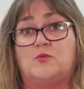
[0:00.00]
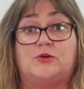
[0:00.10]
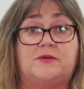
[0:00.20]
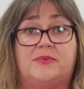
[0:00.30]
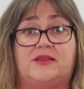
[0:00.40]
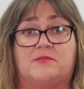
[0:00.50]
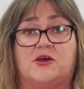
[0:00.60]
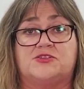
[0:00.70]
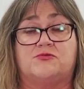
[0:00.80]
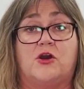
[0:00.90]
wouldn't be the
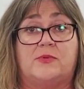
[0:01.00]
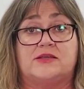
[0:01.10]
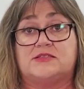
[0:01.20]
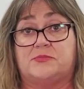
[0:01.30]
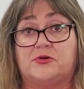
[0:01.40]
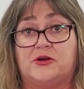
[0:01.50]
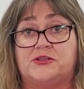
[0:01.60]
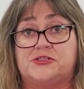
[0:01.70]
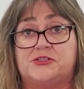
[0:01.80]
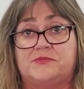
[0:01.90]
most robust
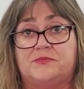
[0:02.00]
approach.